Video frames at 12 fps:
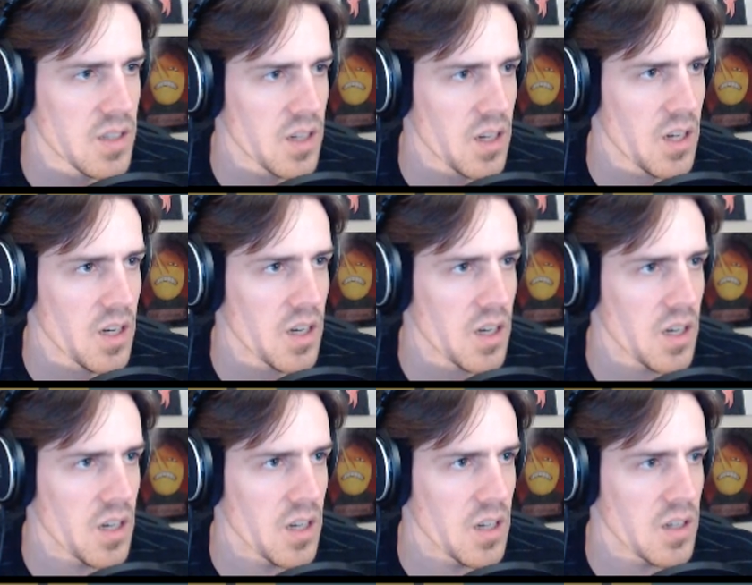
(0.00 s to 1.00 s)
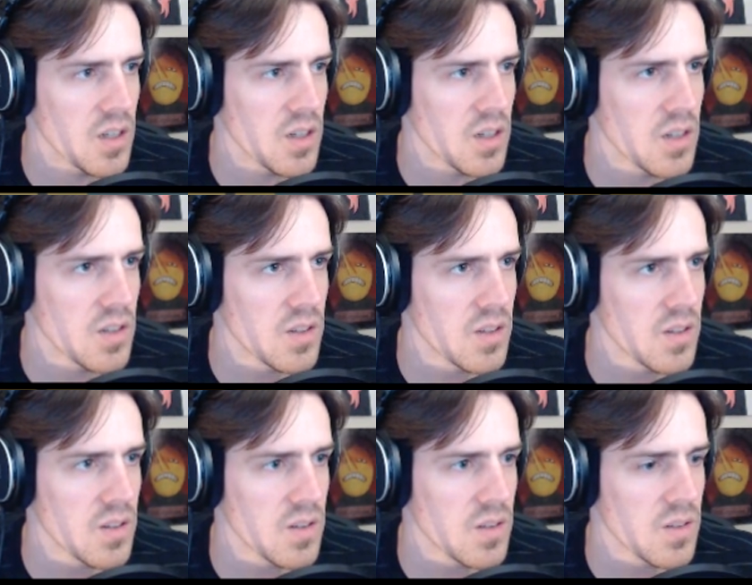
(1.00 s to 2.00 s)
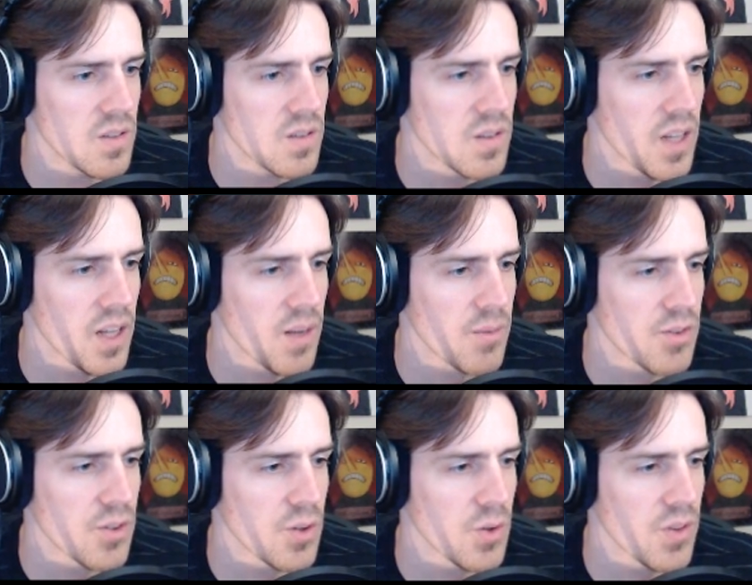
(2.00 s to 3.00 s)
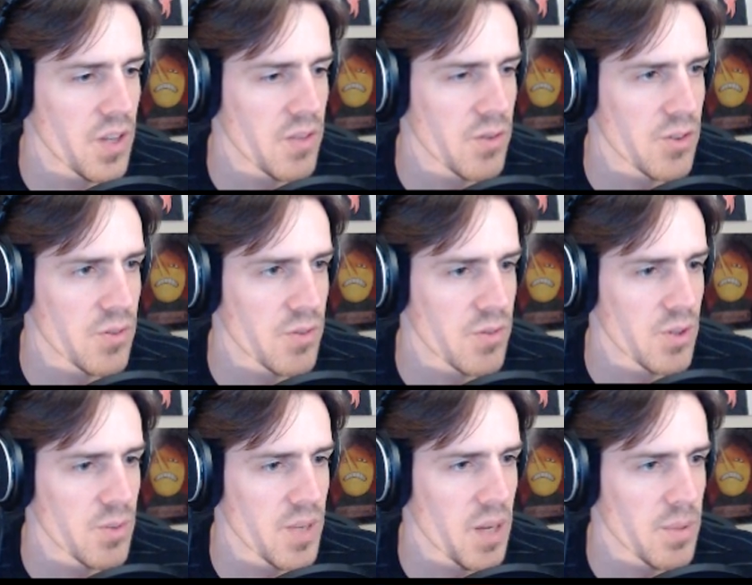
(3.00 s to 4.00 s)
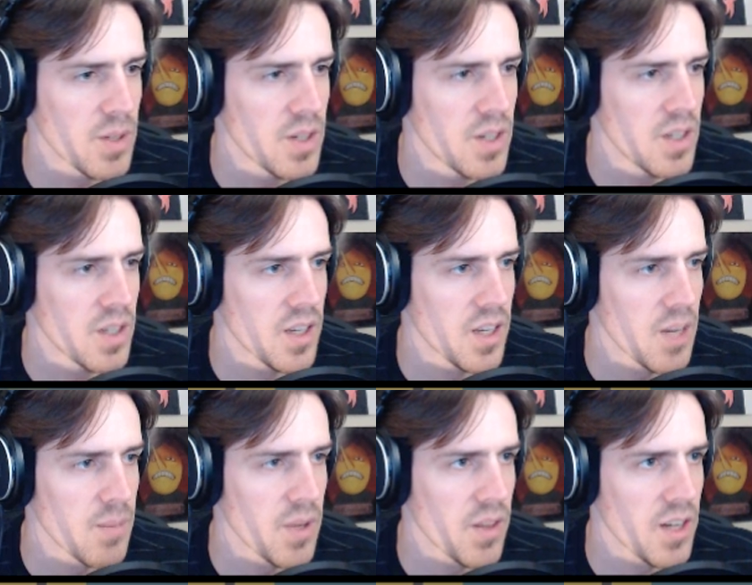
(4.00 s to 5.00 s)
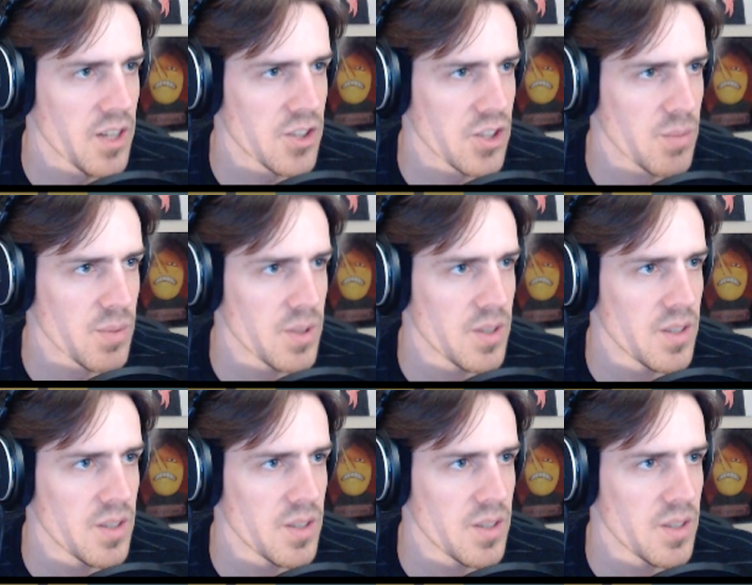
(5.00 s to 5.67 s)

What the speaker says: Okay, I'm so thankful it's a real map. Can't make that jump.